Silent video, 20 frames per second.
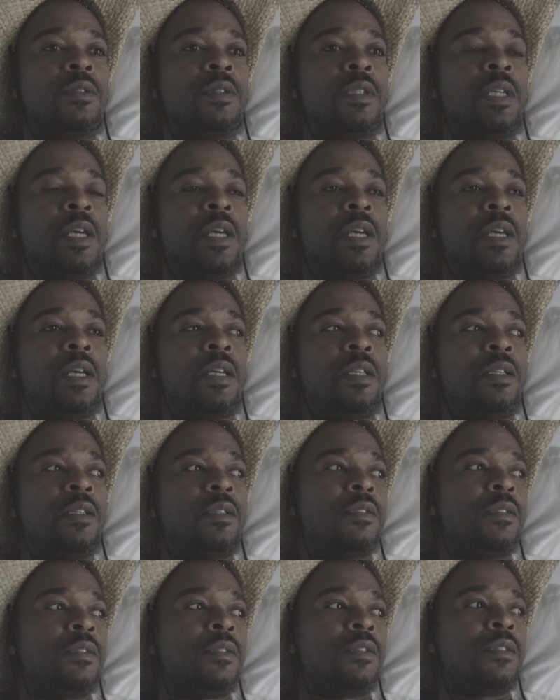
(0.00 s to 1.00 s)

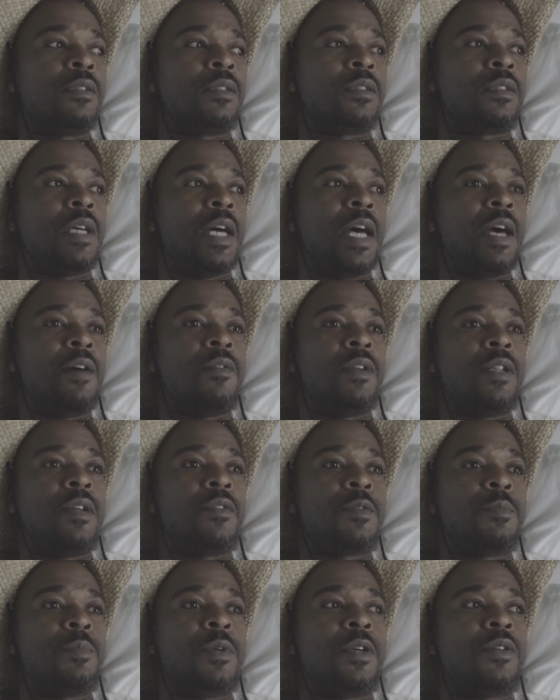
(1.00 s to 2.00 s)
and I have
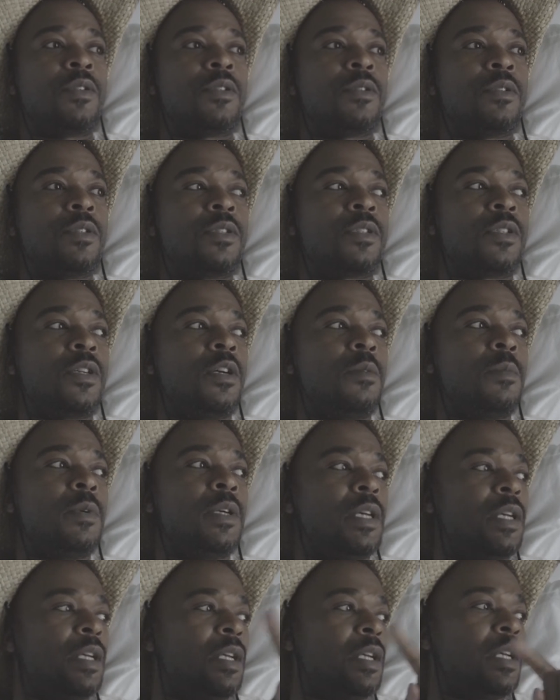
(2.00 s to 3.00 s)
enough spiritual
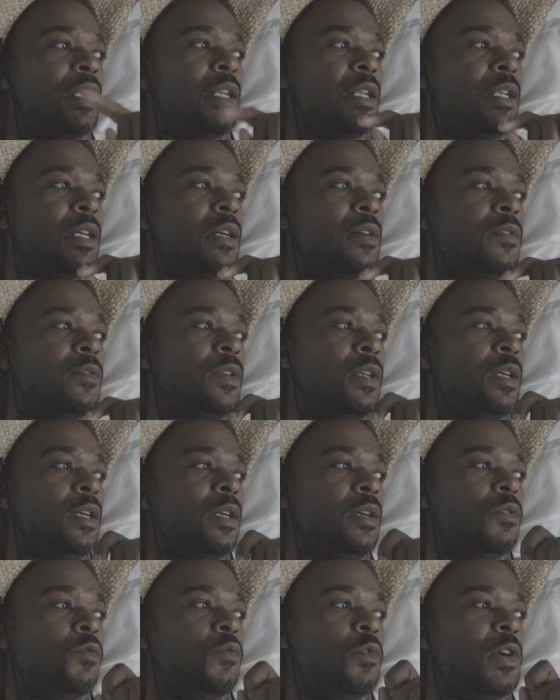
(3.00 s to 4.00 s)
discernment and enough
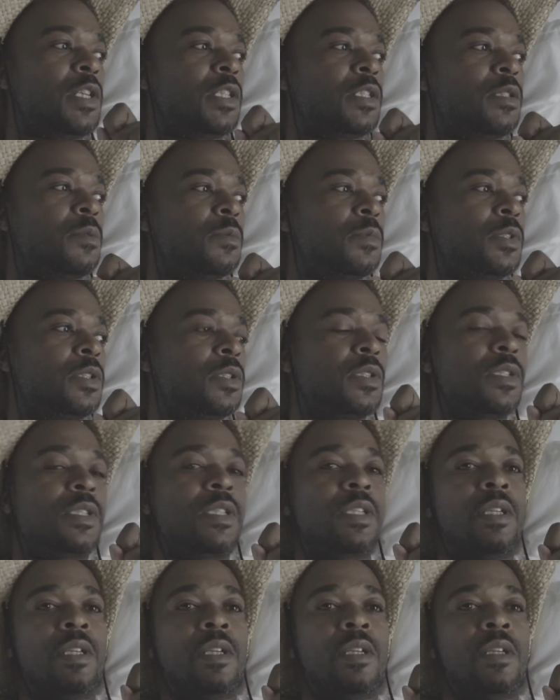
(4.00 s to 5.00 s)
wisdom to
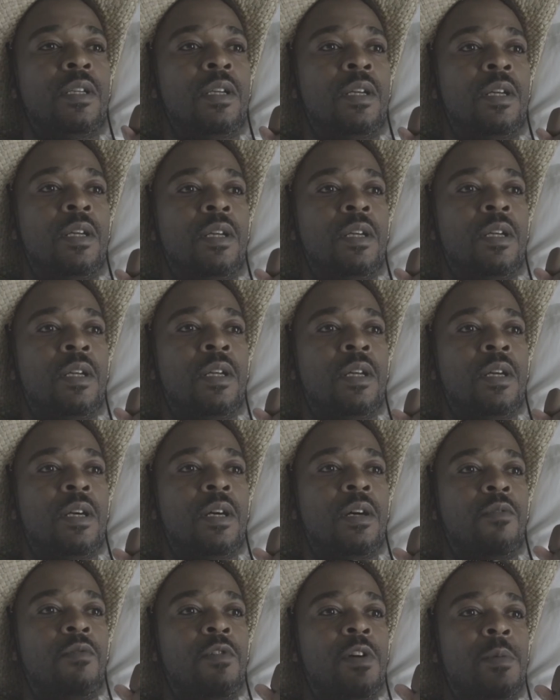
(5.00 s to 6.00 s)
see
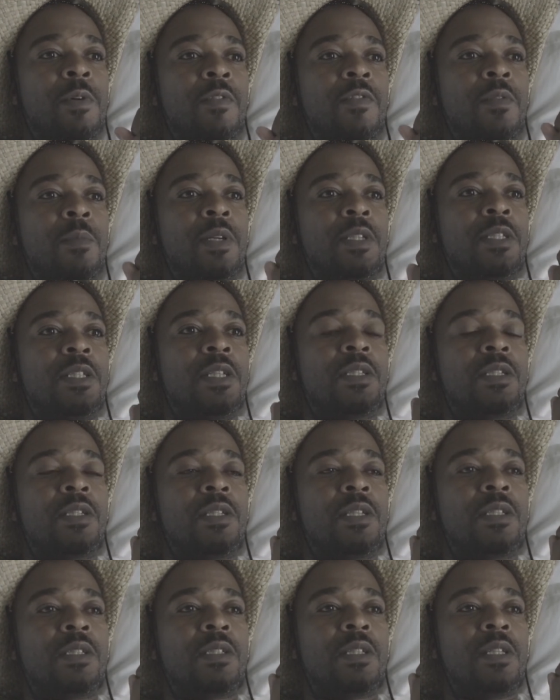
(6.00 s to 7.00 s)
a woman from a
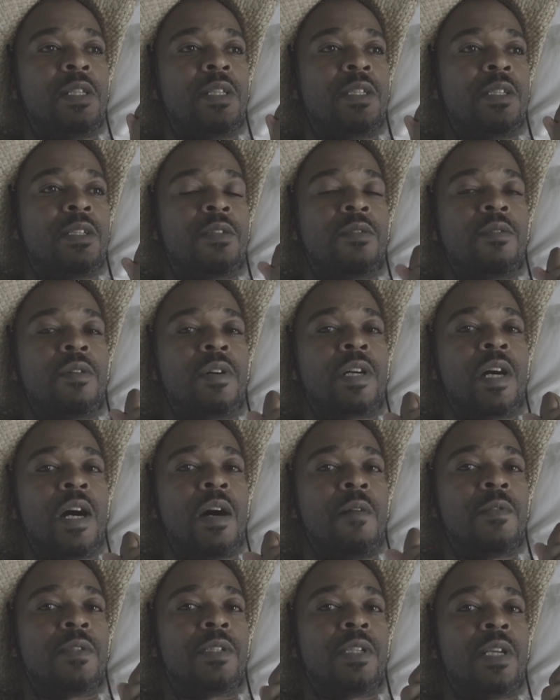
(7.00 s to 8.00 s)
distance and listen to her
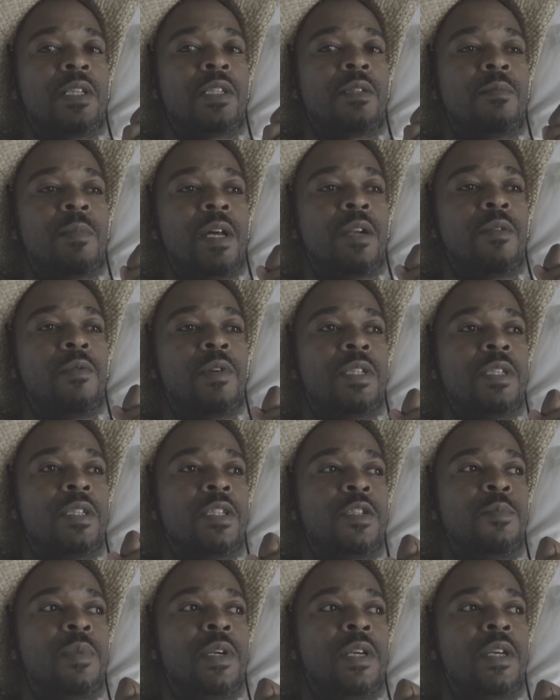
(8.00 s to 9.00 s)
conversation by the way
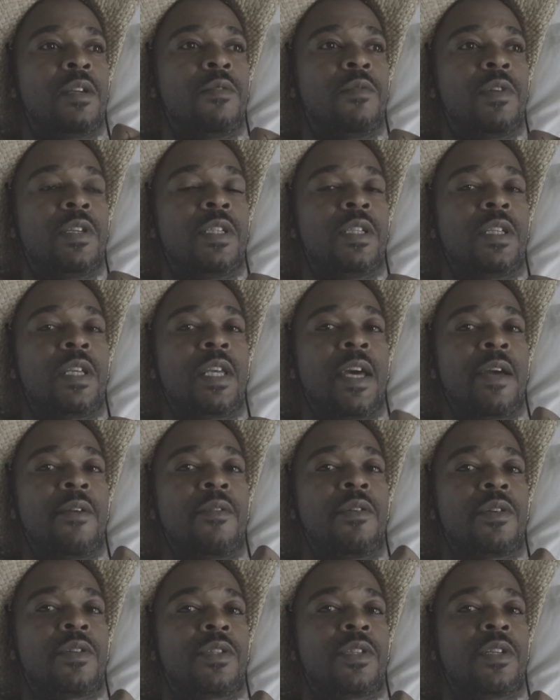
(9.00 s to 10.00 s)
she's speaking, the way she
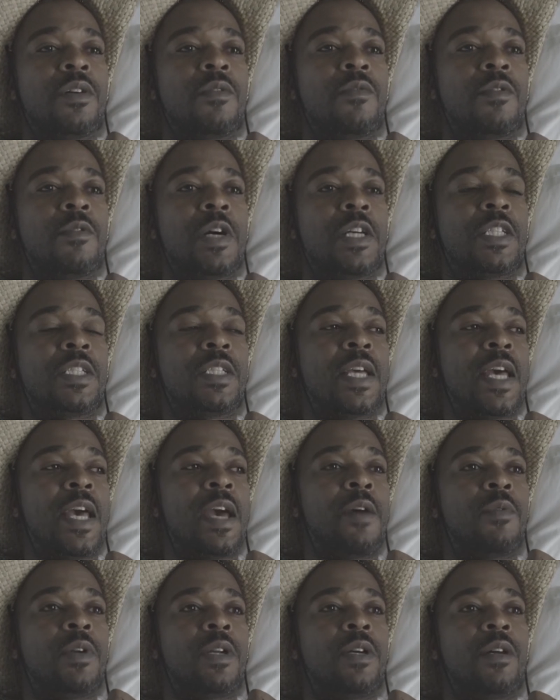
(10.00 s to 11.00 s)
carry herself, and why she
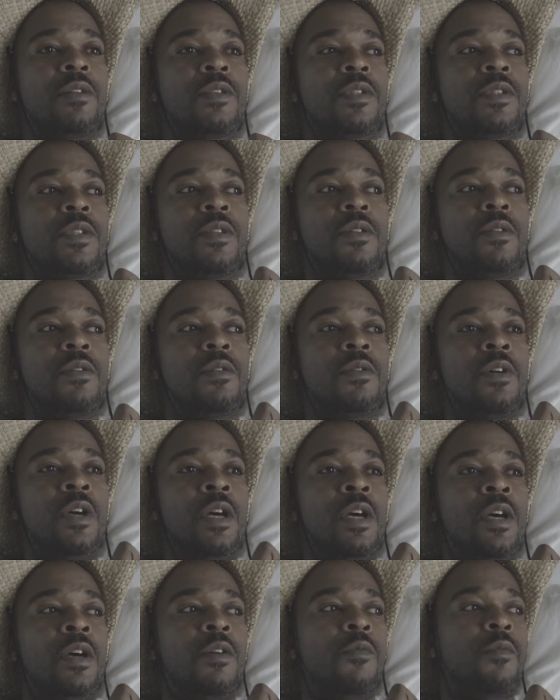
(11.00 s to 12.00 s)
act with others, to know
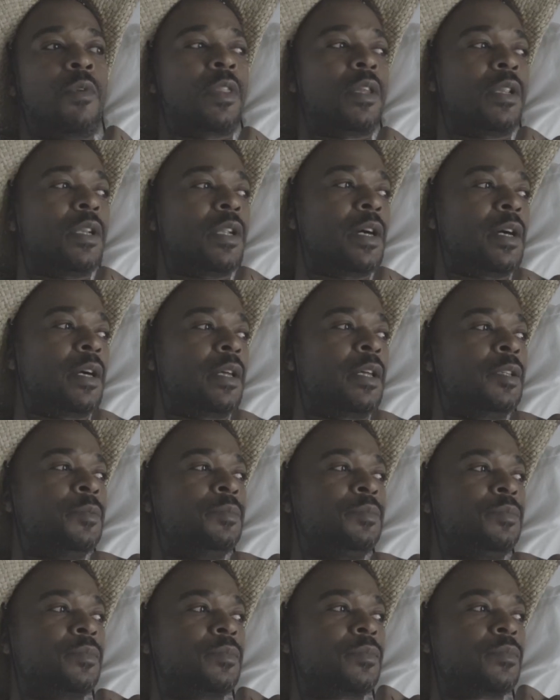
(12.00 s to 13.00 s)
whether or not
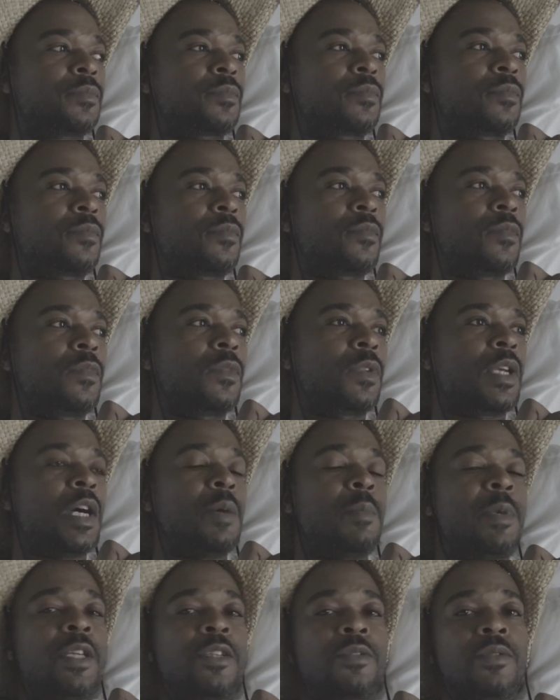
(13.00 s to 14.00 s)

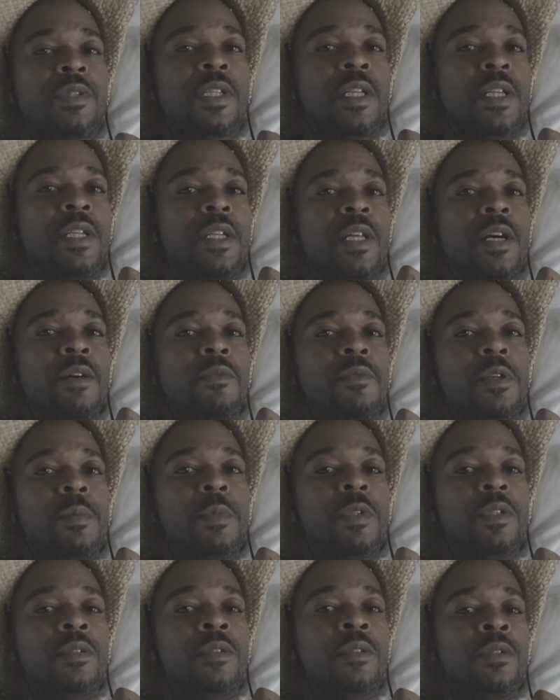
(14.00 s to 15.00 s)
I'm interested in that
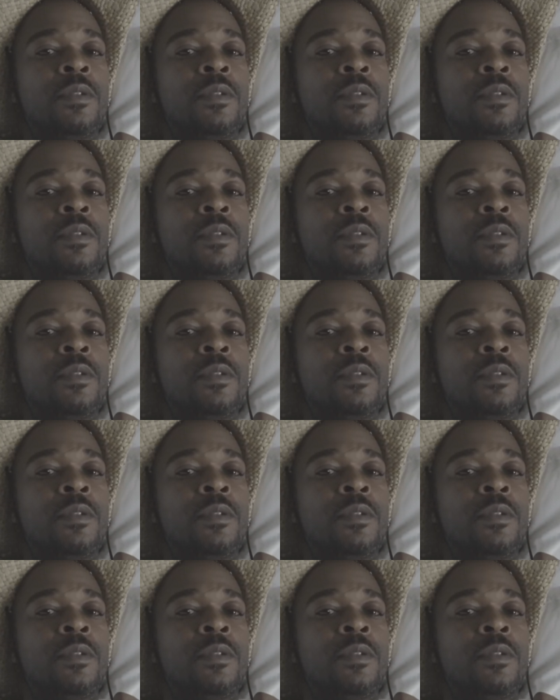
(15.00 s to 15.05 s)
woman.